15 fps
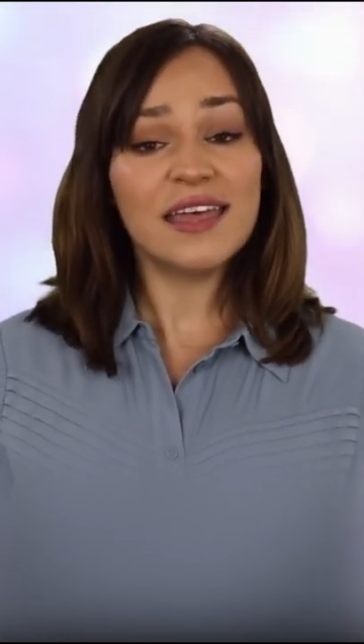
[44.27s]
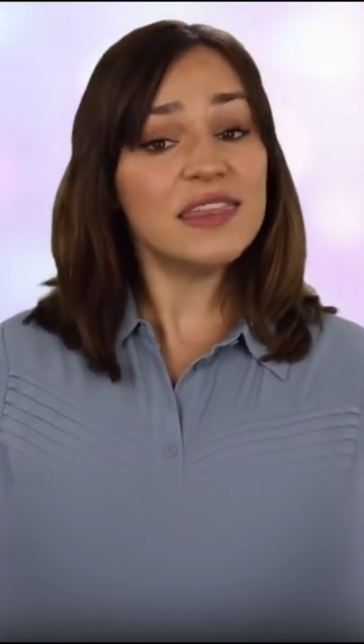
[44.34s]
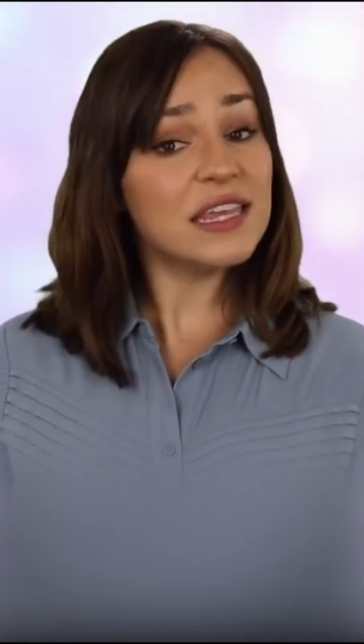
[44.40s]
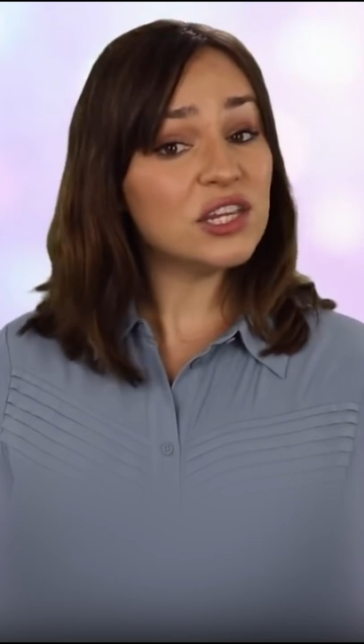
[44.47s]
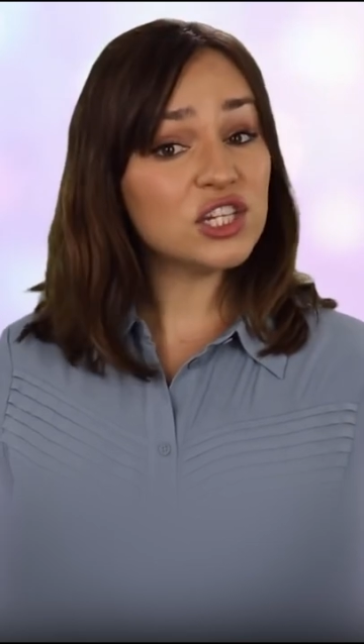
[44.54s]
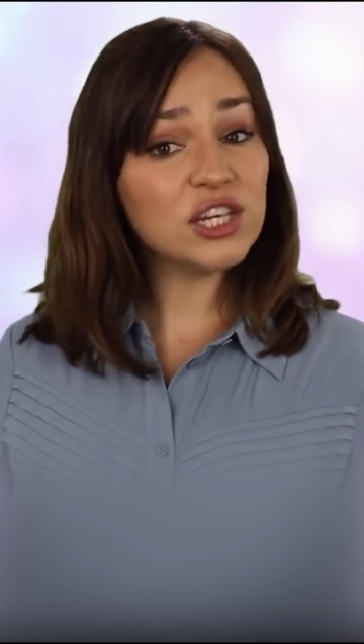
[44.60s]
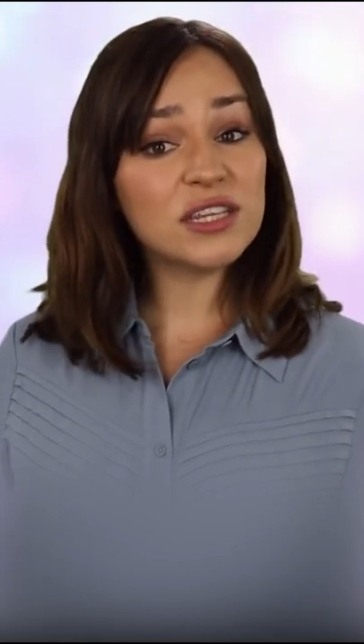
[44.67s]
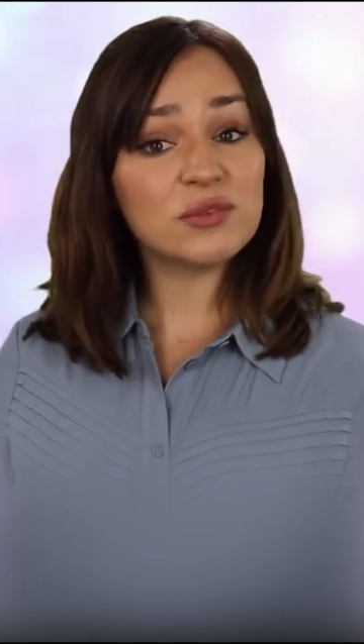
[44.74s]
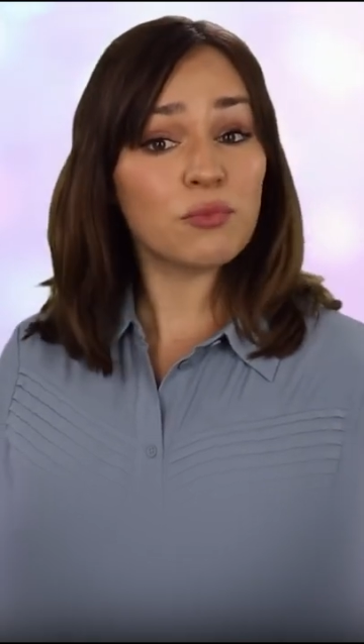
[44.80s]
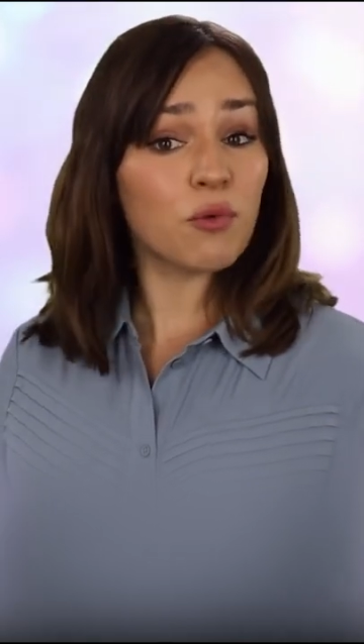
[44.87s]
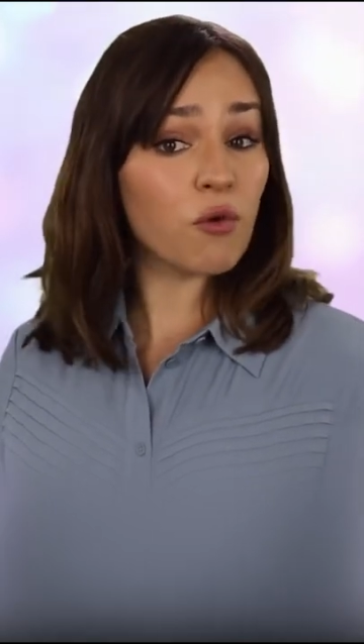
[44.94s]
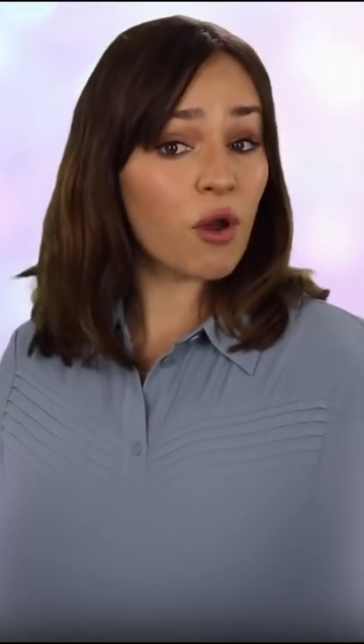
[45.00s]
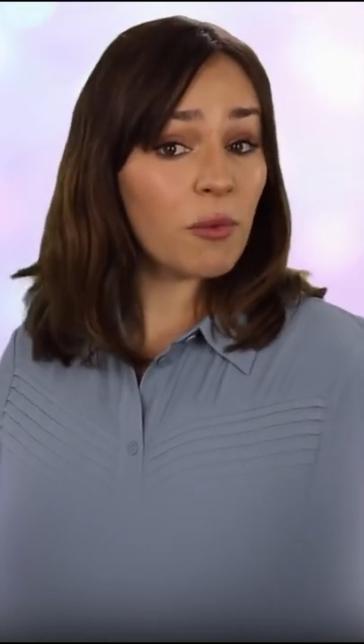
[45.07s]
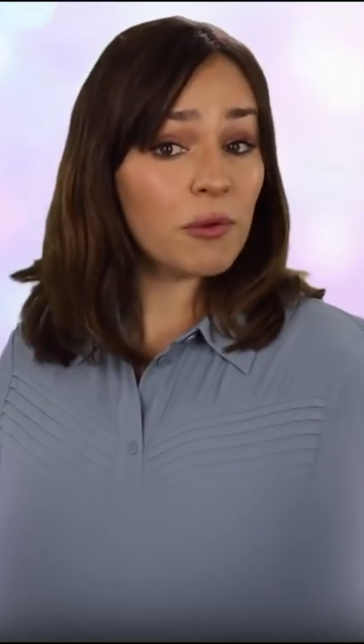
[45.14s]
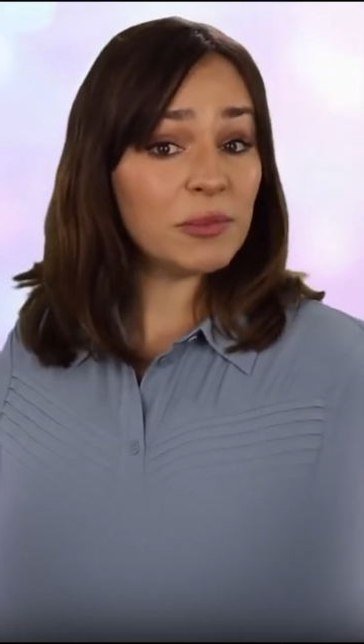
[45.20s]
then she is
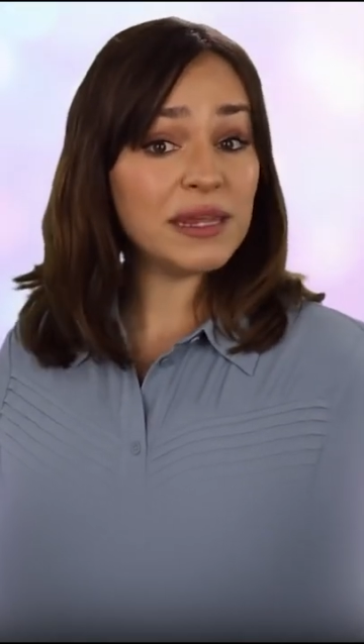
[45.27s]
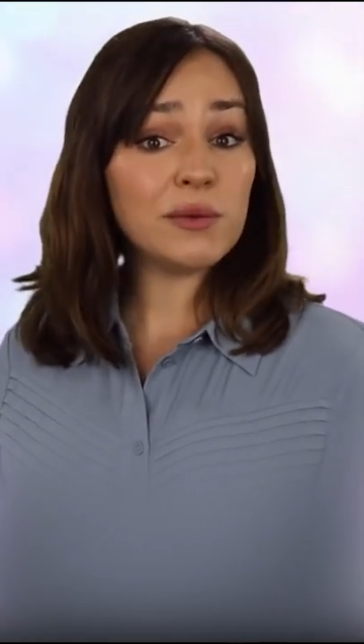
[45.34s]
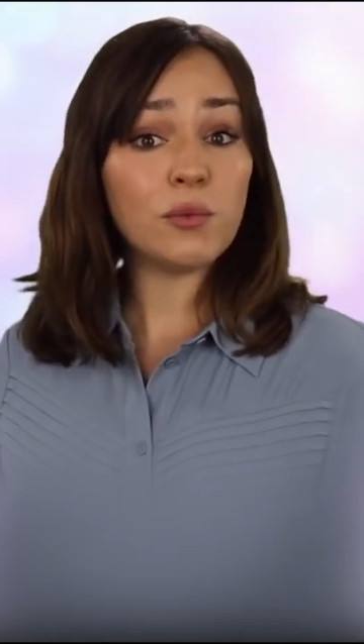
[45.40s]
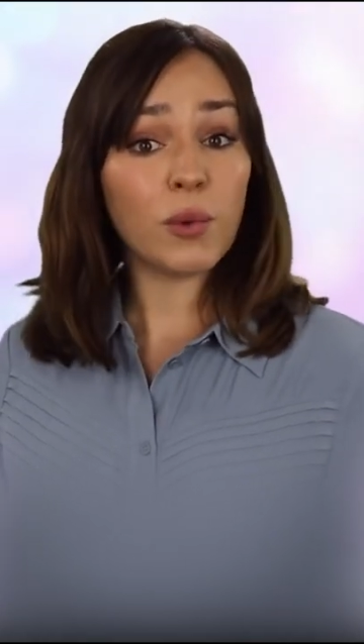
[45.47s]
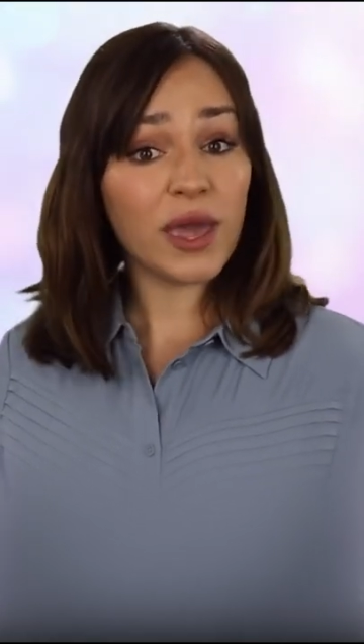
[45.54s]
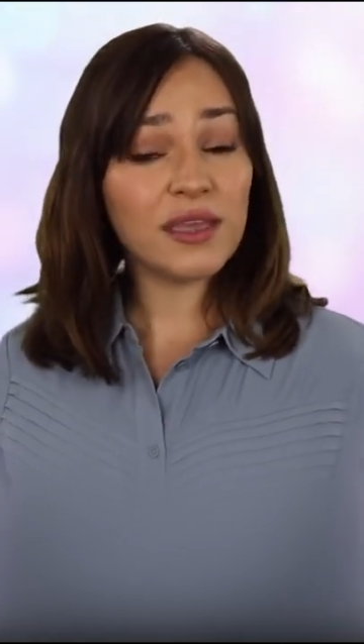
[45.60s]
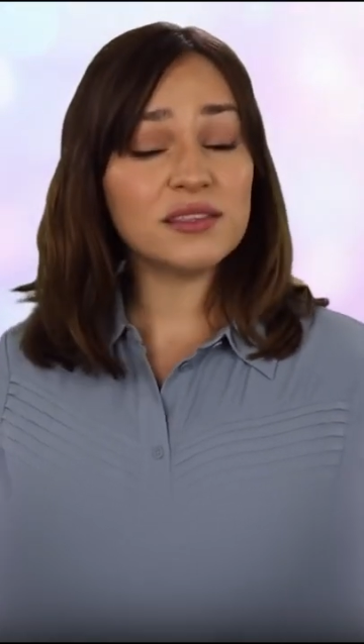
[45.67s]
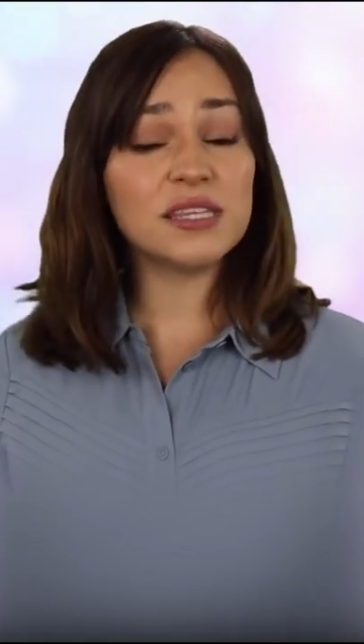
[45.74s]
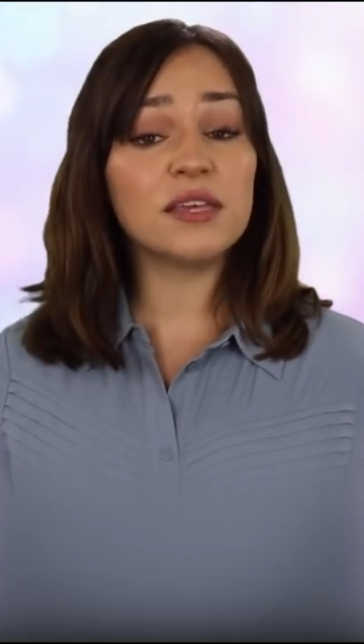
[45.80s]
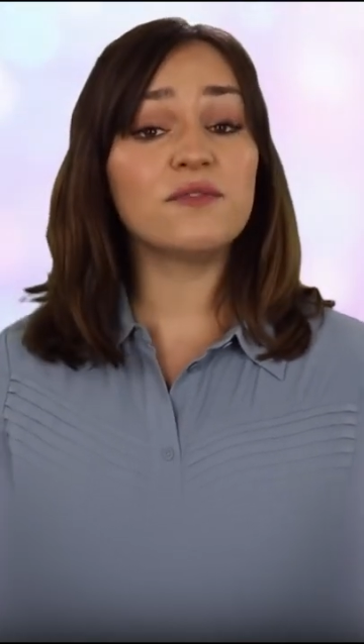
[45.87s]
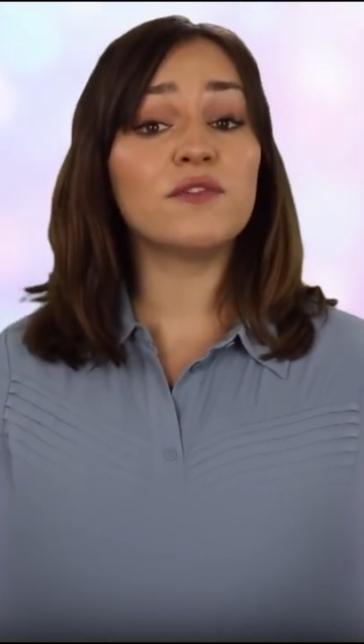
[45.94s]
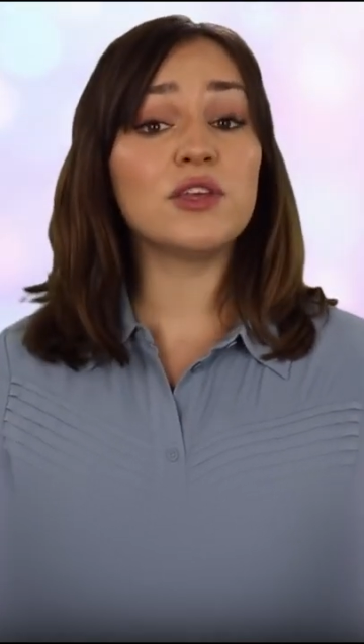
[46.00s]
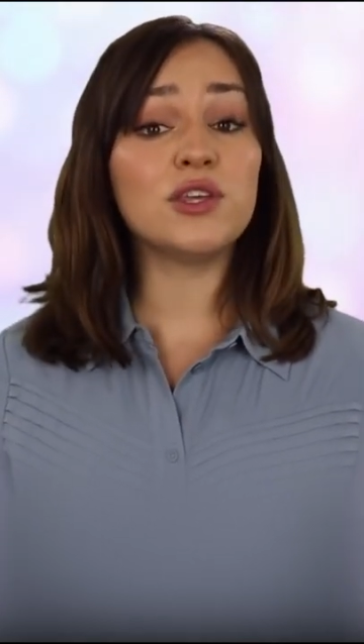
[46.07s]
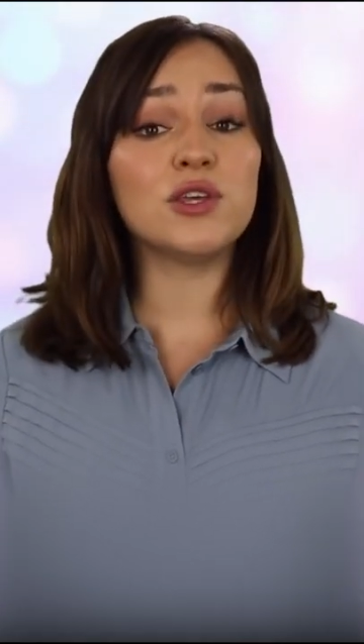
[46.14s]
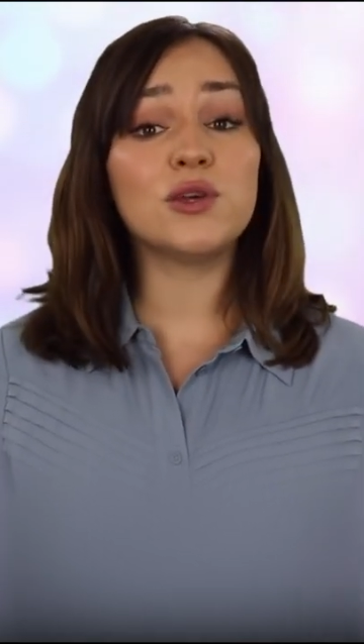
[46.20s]
probably waiting
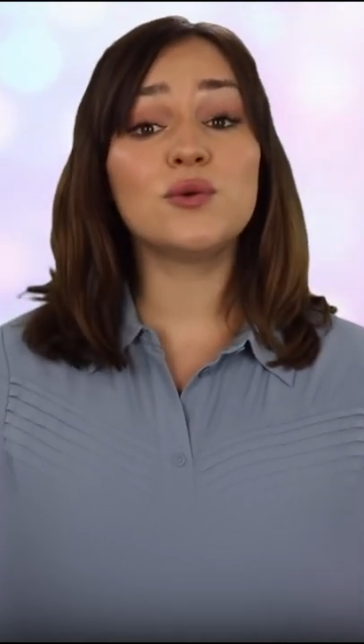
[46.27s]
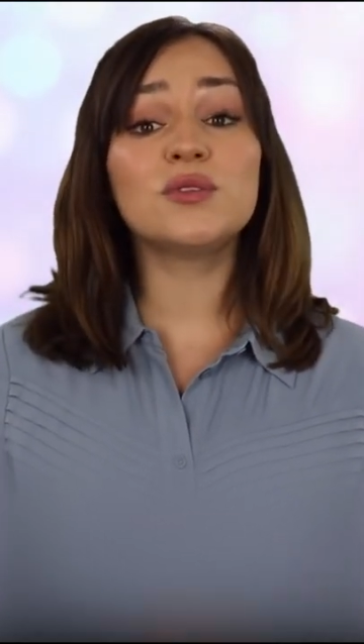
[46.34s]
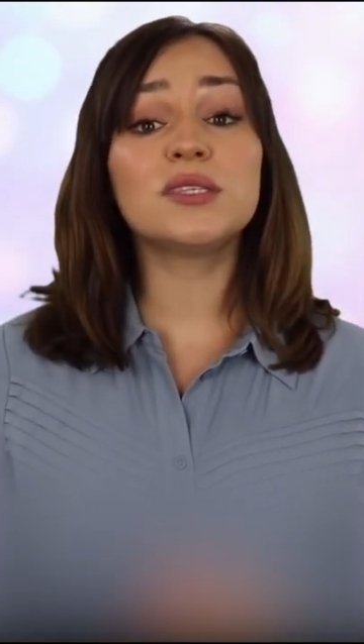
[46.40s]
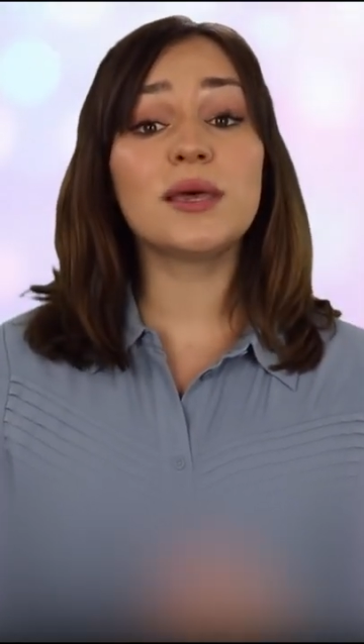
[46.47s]
for you